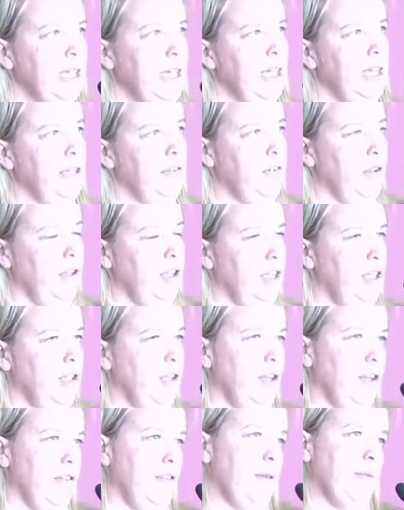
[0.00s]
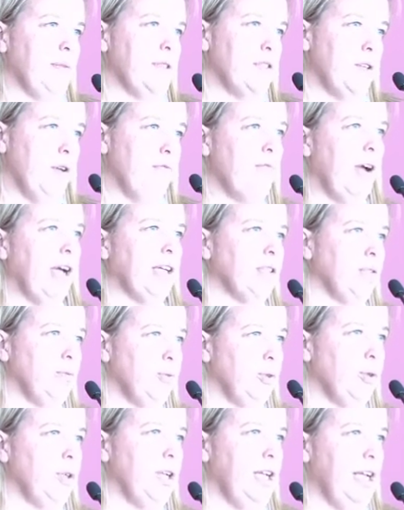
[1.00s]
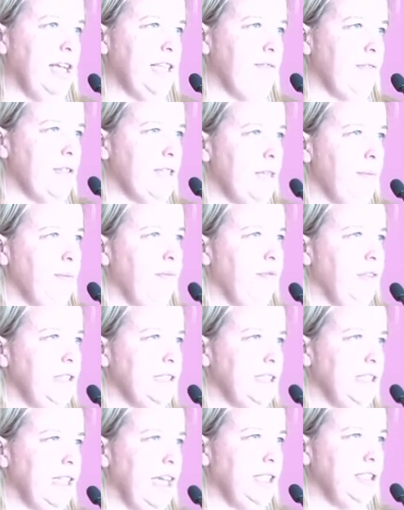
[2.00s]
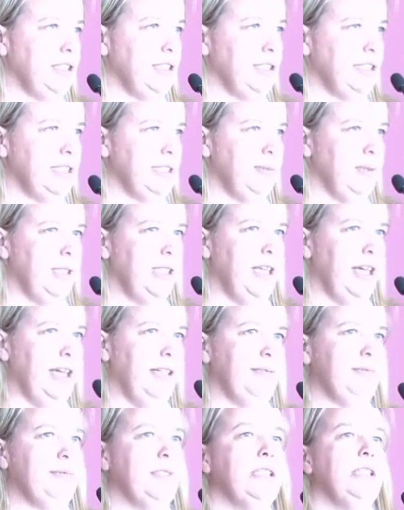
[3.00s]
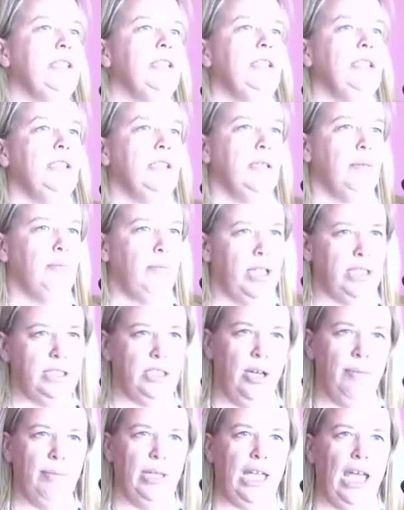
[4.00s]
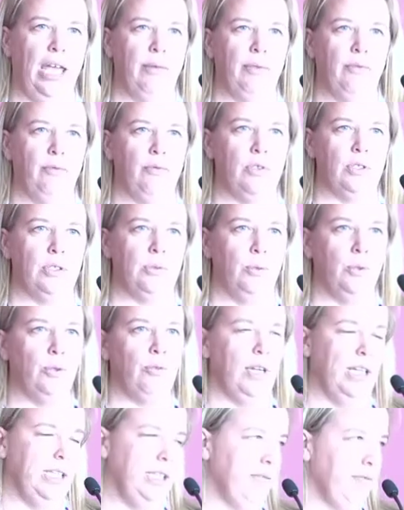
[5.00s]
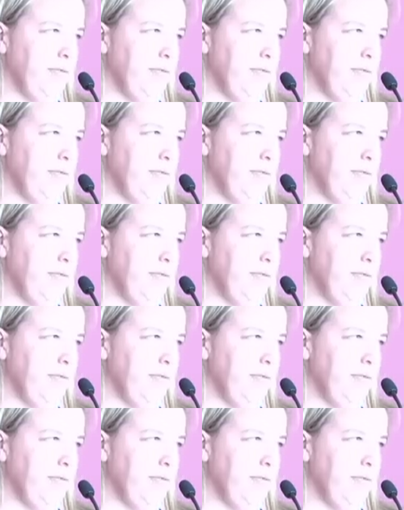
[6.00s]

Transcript: And so he'd noticed something, so rang the ward and asked for some investigations to be done. By the time he came in for his ward round, the